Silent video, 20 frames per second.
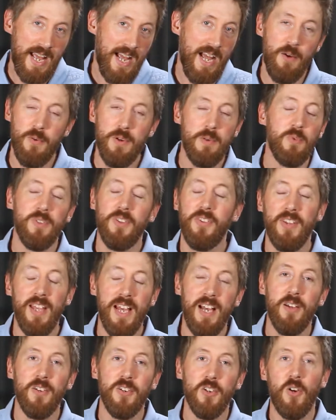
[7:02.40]
how it would
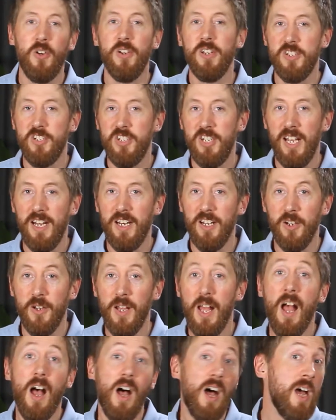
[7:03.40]
sound on a cello.
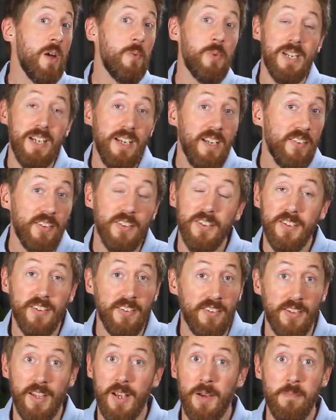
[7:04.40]
I would listen to
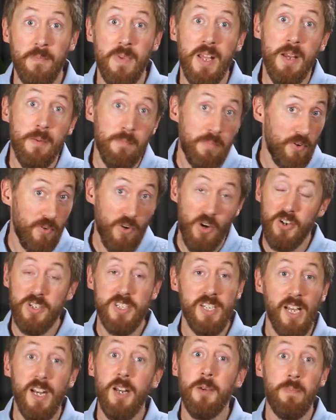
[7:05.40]
some Baroque
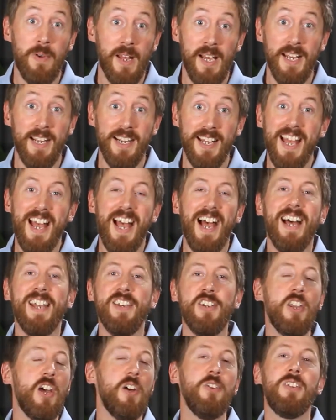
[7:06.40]
cello playing
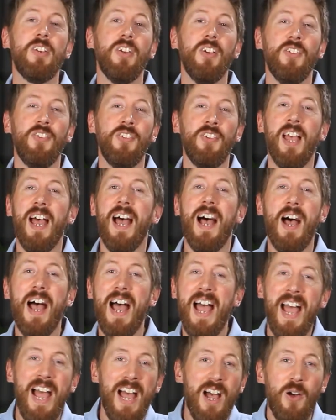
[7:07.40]
and notice
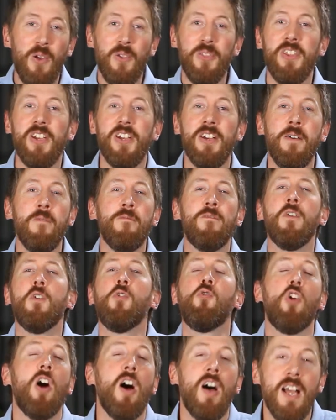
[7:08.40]
how the
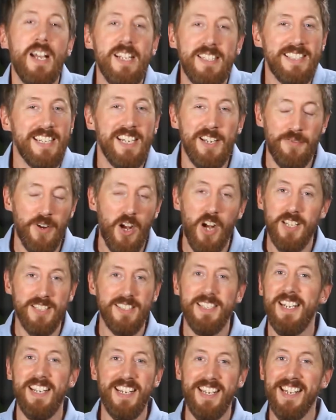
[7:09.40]
variety of
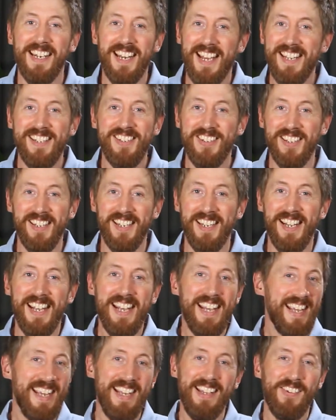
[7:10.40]
articulation
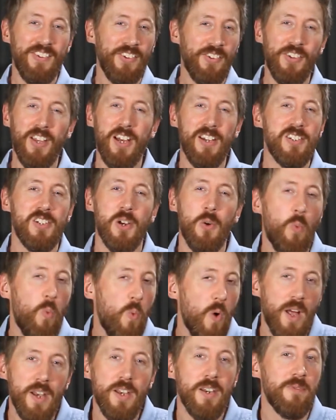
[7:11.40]
is such a
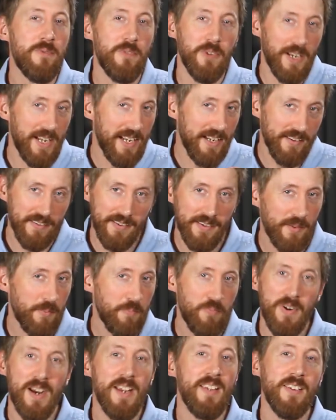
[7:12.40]
wonderful
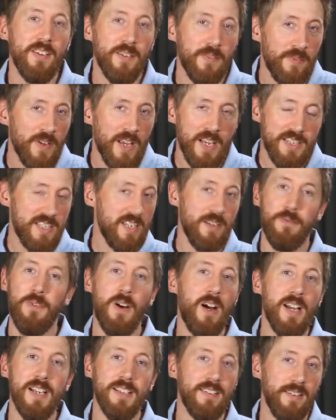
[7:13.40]
expressive
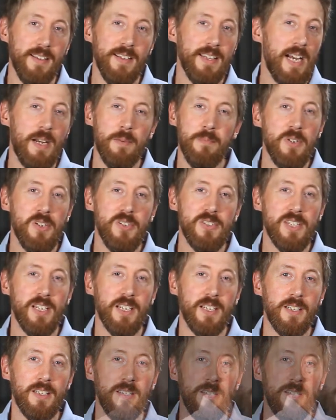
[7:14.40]
device in that music.